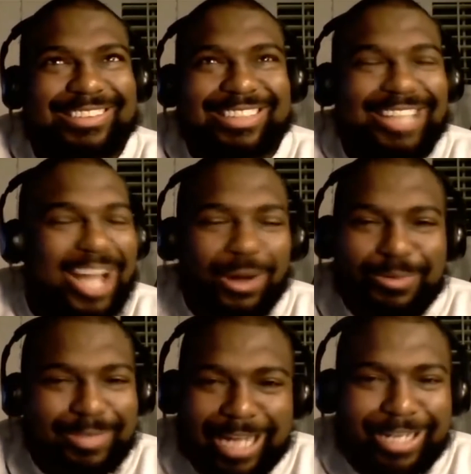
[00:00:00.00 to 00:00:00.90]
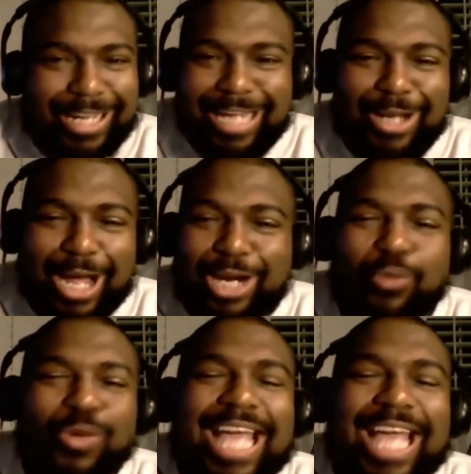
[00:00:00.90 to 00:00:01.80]
No, I
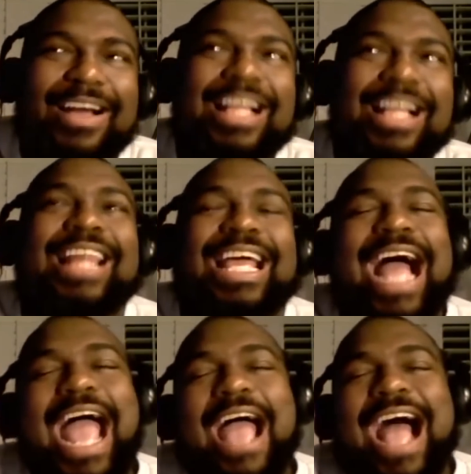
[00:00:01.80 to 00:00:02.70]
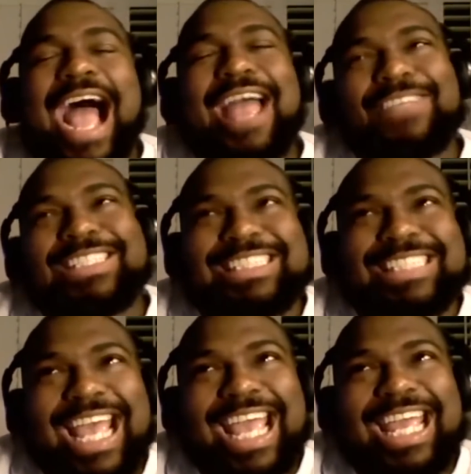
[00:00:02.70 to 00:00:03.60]
don't really have like I have a
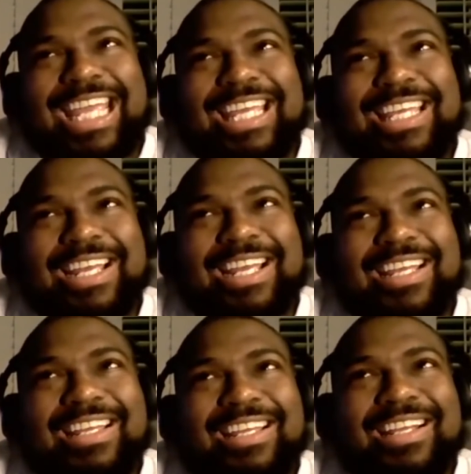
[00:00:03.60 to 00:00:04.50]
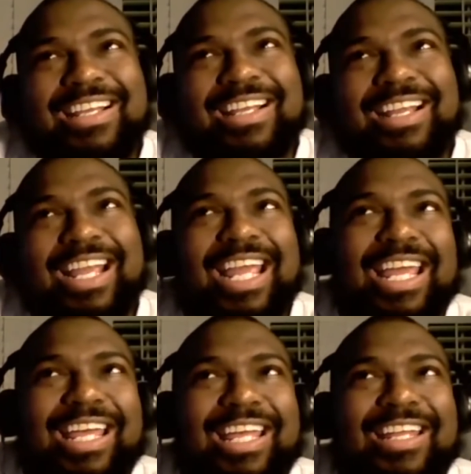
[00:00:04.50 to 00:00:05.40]
say
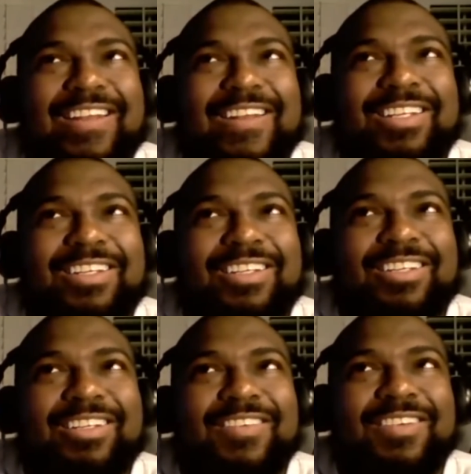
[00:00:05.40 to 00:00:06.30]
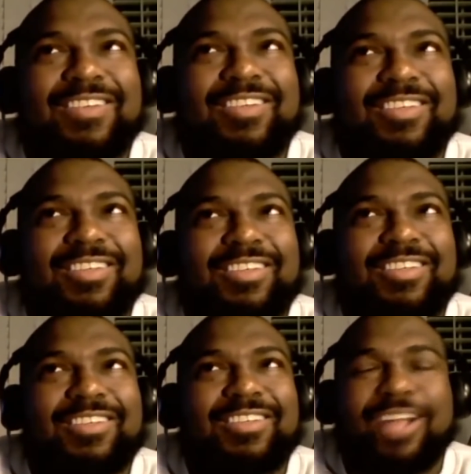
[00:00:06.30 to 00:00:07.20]
in.
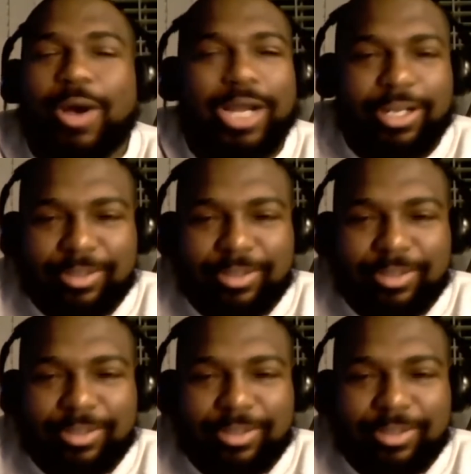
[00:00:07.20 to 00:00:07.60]
No, I don't.